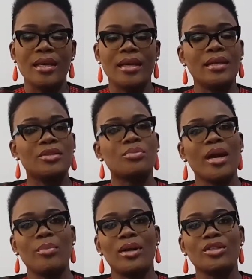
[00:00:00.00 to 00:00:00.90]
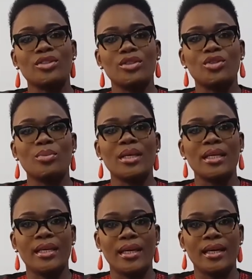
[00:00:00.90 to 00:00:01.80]
It is my pleasure to be
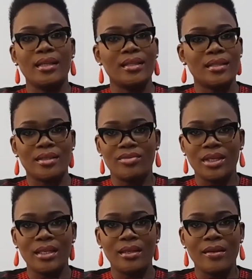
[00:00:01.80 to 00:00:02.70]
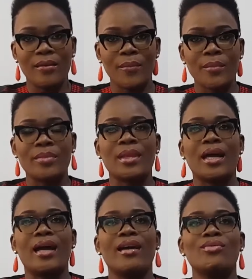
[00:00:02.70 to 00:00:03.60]
here this evening.
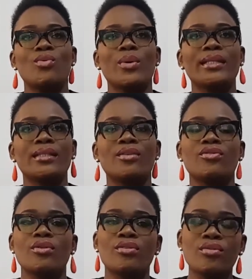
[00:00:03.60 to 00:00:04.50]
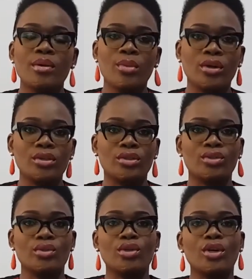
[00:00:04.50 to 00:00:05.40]
I have waited for 3 months
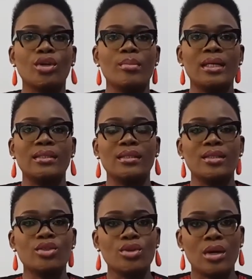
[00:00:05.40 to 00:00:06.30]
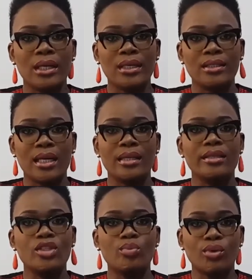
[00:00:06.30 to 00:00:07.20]
to document this knowledge and
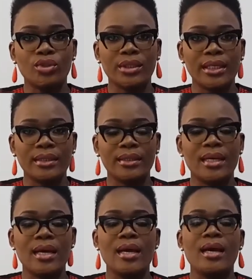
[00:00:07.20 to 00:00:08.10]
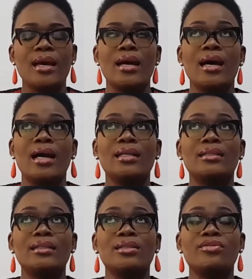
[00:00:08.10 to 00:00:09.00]
this process, and
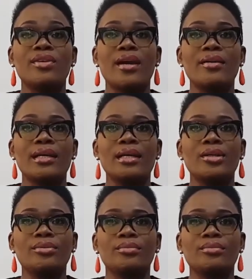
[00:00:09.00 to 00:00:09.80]
it is very